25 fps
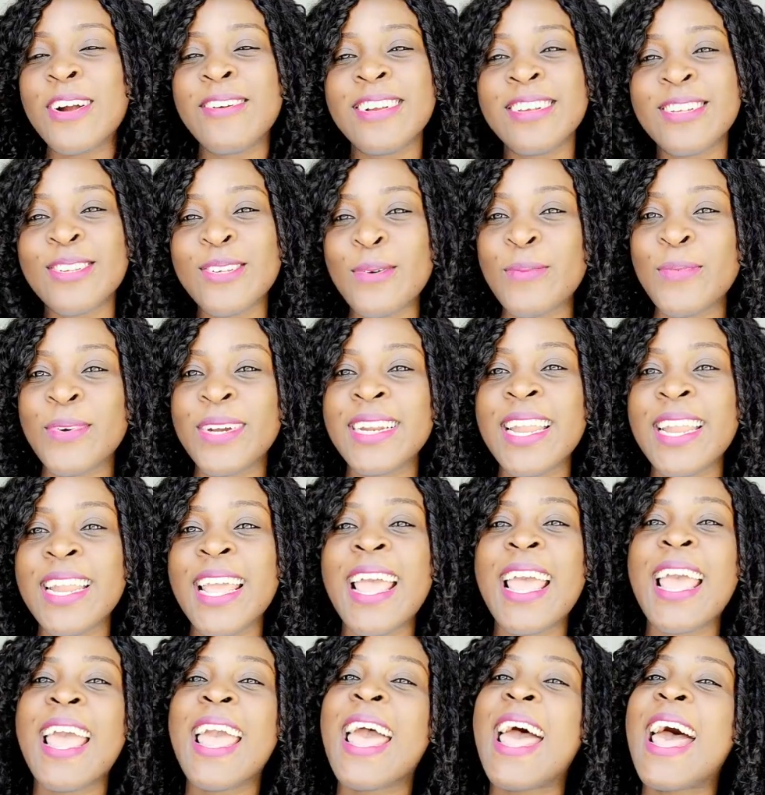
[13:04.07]
someone,
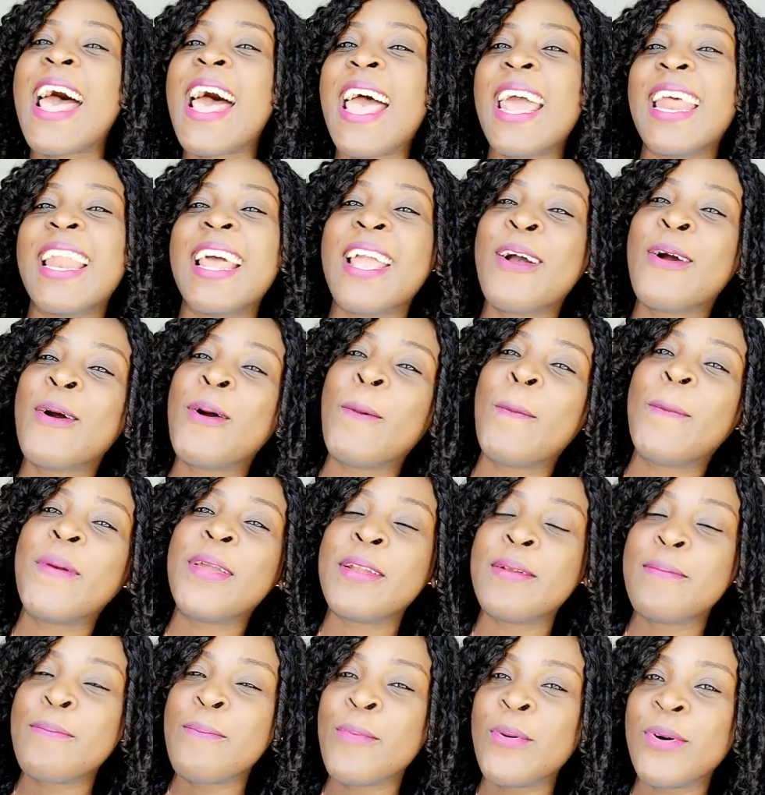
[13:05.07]
and I hope
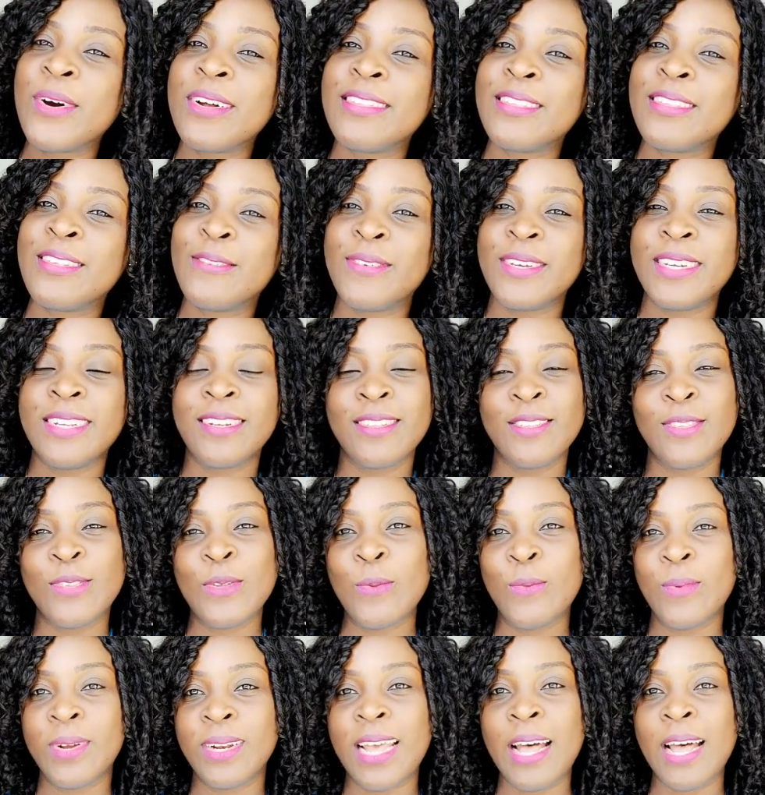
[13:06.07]
it motivated
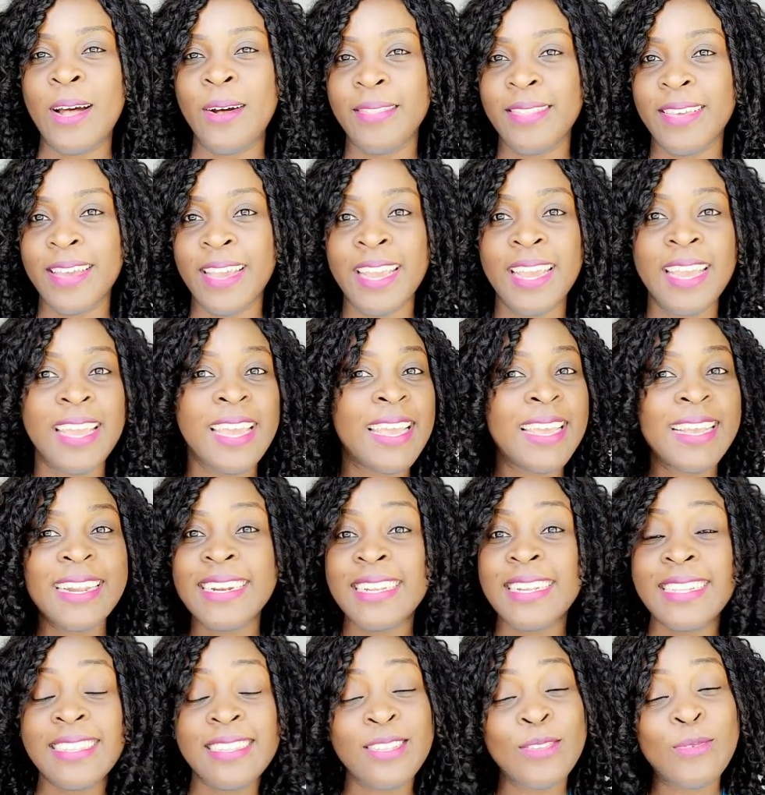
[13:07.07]
someone out there.
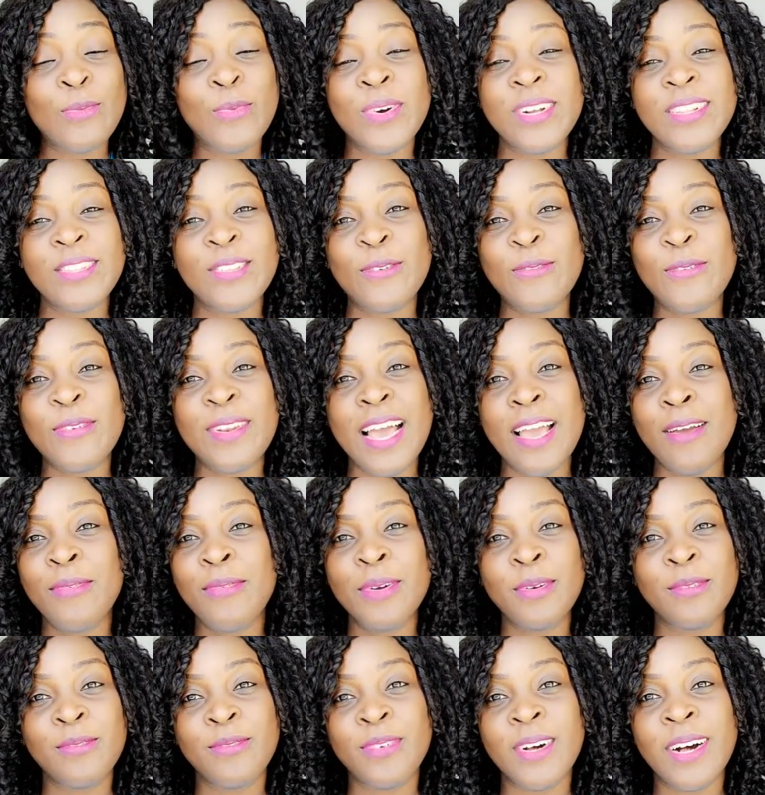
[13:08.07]
This is Words of Life
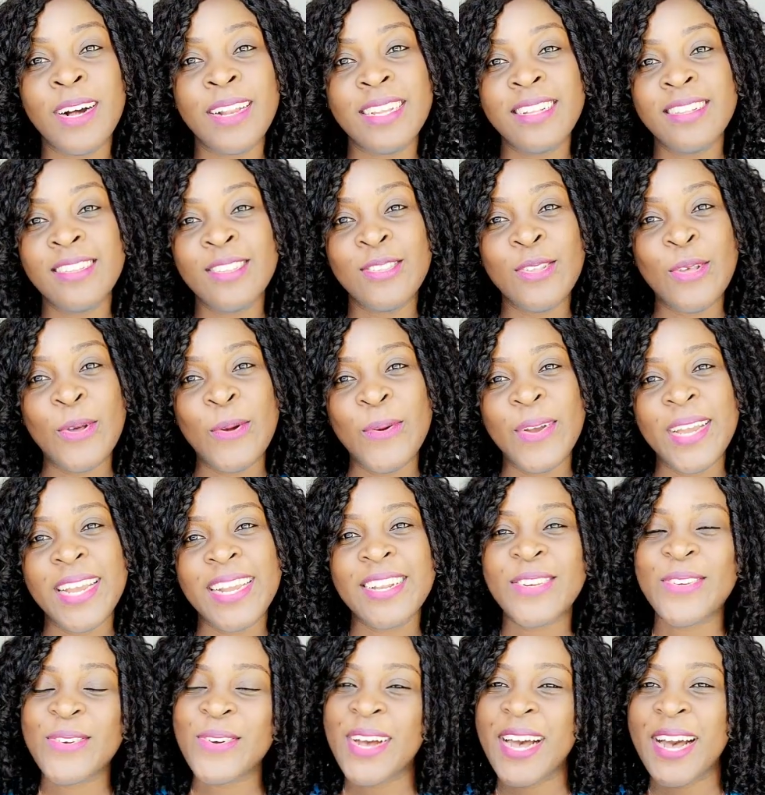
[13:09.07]
with violet-zoe.
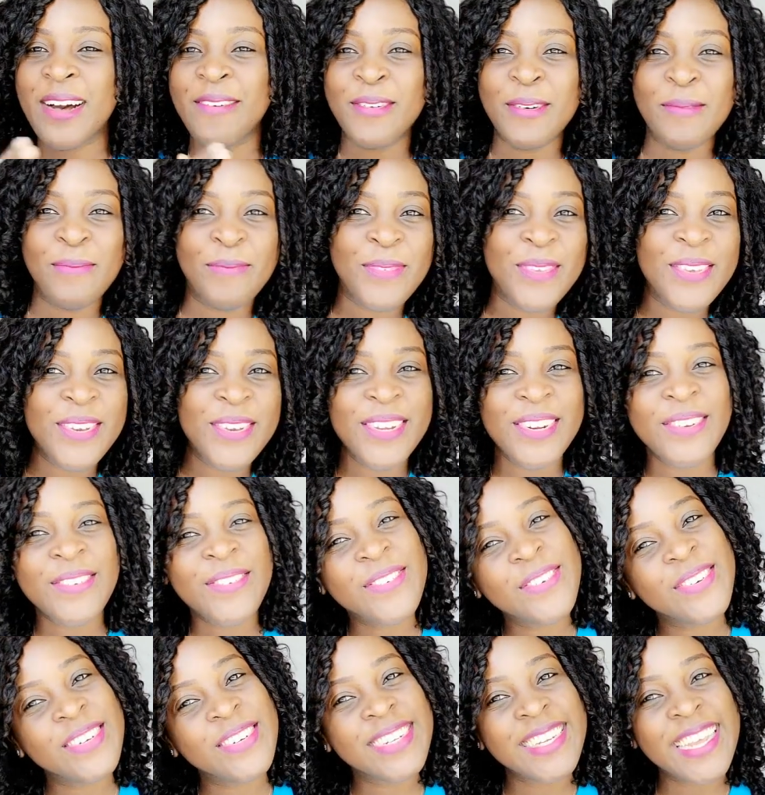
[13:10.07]
Do have a
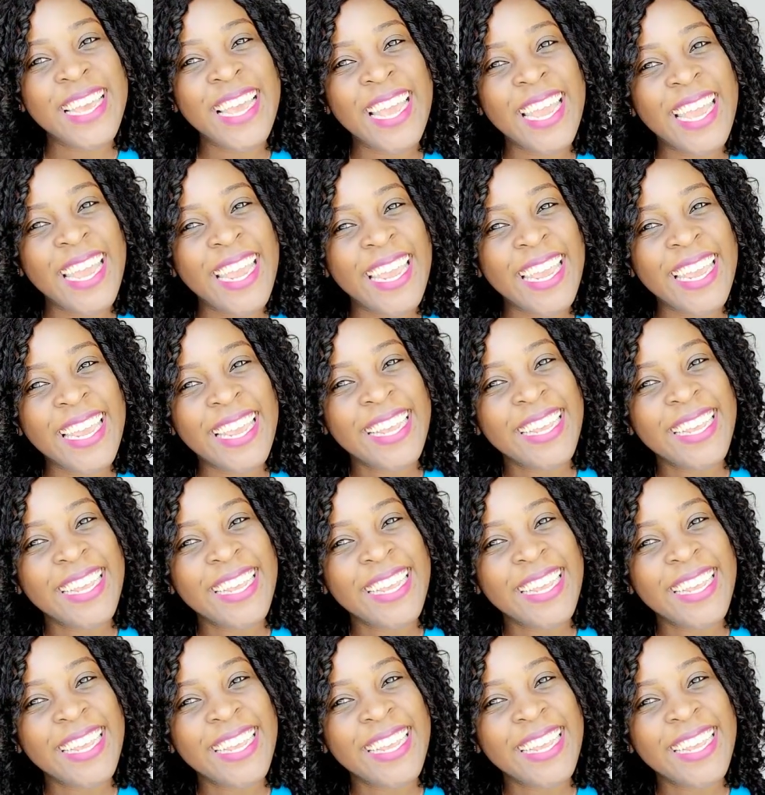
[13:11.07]
beautiful day.